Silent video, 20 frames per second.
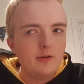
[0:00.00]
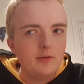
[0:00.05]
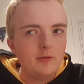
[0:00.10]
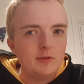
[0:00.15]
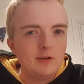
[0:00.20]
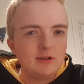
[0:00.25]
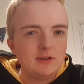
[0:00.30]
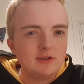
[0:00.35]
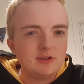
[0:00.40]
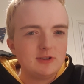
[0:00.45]

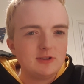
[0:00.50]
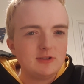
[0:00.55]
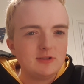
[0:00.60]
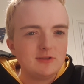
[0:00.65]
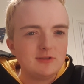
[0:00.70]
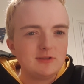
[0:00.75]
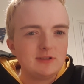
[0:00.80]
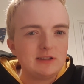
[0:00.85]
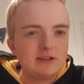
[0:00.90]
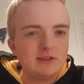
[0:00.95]

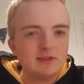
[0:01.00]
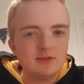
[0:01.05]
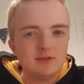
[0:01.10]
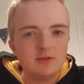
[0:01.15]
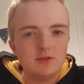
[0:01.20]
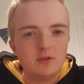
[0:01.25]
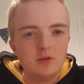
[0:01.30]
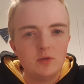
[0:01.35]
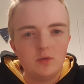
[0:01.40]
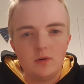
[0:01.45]
which
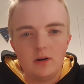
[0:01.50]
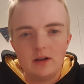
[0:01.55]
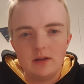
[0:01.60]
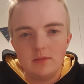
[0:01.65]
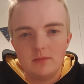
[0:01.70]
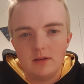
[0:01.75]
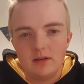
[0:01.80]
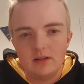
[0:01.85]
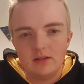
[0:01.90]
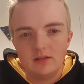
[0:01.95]
doesn't quite
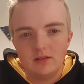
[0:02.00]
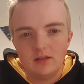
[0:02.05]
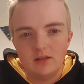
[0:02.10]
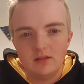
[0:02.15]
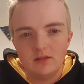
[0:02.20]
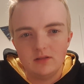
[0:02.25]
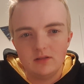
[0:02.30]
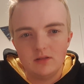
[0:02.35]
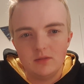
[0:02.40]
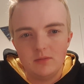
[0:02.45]
make
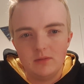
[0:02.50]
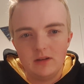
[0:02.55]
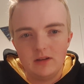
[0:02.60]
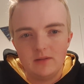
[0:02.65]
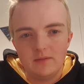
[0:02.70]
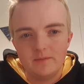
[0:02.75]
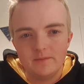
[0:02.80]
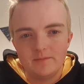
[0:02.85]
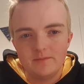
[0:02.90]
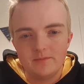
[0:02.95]
sense to me.
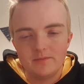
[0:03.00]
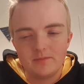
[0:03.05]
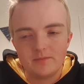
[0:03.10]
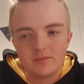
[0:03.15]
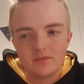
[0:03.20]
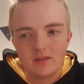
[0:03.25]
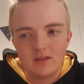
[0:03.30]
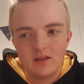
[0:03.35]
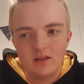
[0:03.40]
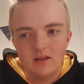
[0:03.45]

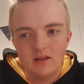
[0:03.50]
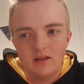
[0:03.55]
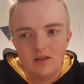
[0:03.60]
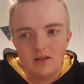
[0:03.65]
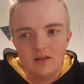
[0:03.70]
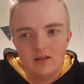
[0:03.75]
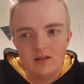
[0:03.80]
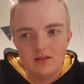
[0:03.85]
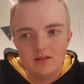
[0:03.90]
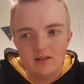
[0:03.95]

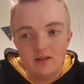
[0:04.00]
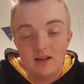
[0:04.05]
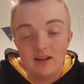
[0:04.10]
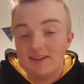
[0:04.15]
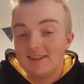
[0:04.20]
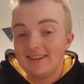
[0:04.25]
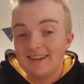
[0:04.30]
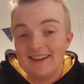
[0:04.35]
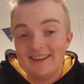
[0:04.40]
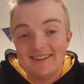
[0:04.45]

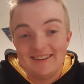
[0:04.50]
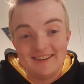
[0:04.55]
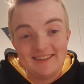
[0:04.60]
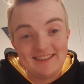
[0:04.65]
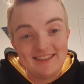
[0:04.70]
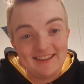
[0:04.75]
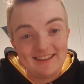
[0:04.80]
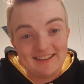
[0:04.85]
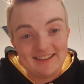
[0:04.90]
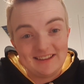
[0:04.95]
And again, I
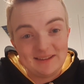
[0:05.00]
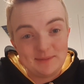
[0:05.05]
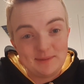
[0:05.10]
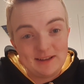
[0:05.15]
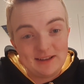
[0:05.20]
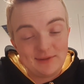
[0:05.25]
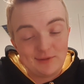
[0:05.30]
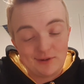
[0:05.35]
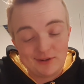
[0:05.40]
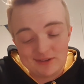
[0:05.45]
think that
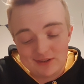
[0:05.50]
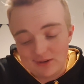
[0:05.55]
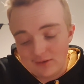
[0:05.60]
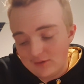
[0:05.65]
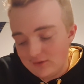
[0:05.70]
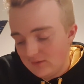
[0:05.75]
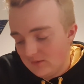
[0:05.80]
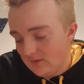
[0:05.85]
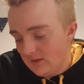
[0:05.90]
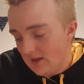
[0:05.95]
speaks for itself.
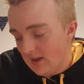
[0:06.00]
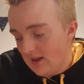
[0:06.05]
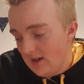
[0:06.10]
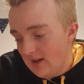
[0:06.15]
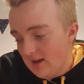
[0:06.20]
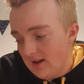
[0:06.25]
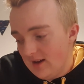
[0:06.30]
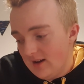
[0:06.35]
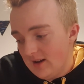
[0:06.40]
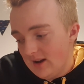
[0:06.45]

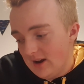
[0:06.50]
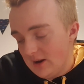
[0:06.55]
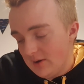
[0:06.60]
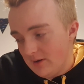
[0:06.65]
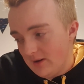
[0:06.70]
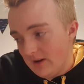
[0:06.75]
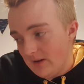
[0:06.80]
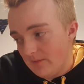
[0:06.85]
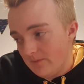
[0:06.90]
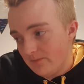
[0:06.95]

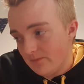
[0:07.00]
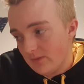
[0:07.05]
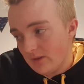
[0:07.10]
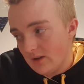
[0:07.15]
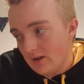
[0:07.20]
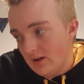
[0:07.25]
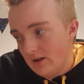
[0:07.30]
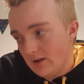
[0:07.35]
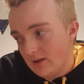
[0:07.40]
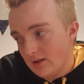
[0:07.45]
Anyway,
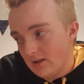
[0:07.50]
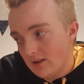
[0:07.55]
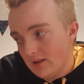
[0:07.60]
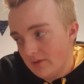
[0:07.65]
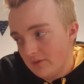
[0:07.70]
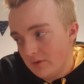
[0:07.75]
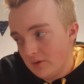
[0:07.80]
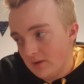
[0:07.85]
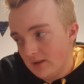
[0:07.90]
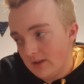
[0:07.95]
I'm gonna
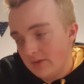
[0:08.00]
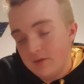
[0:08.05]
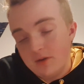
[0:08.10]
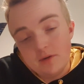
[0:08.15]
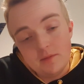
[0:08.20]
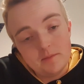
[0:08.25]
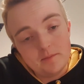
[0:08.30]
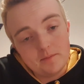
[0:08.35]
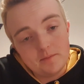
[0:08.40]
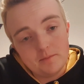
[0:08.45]
love you and leave
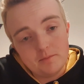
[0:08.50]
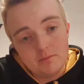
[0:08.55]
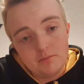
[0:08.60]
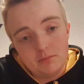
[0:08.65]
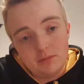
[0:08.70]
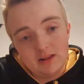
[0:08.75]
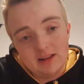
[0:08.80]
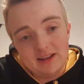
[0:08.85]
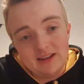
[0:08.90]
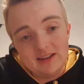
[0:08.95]
you.
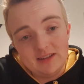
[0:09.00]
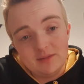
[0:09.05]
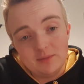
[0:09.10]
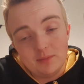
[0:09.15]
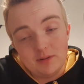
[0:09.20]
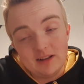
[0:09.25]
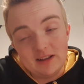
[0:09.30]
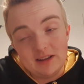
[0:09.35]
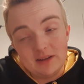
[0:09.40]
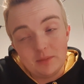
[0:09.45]
Please,
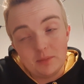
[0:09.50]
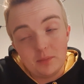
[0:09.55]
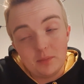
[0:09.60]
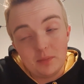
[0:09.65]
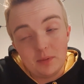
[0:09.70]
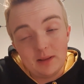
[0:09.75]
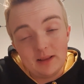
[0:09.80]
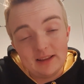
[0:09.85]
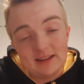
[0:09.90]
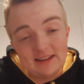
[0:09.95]
please,
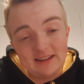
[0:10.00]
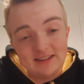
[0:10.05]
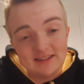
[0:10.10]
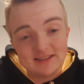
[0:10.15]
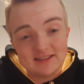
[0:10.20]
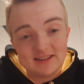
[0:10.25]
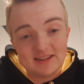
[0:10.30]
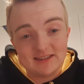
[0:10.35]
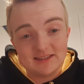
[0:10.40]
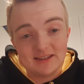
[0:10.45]
please
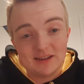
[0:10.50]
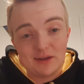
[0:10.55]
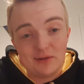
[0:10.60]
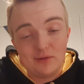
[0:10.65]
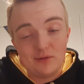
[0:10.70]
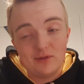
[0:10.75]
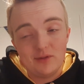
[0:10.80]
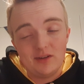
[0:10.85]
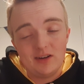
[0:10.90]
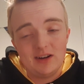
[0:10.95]
stay safe.
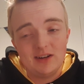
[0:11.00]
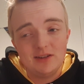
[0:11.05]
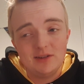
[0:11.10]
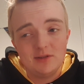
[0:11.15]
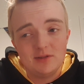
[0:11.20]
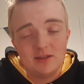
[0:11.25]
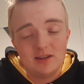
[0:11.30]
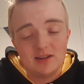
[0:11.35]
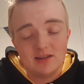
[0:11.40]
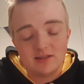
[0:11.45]
I know
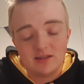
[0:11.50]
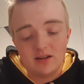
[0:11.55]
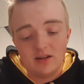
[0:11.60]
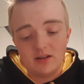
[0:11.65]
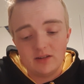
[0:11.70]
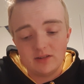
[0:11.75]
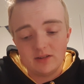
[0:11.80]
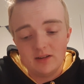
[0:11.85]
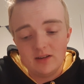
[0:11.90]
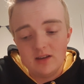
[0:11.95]
that it's
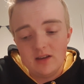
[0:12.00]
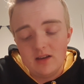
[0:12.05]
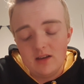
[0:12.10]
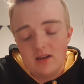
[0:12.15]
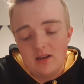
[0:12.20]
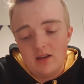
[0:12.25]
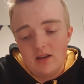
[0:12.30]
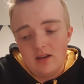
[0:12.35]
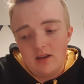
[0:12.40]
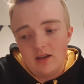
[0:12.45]
hard.
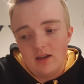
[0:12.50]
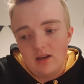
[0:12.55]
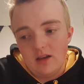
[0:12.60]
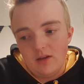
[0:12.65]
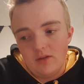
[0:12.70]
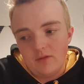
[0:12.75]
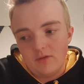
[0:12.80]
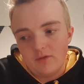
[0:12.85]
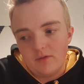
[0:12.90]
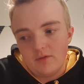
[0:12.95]
If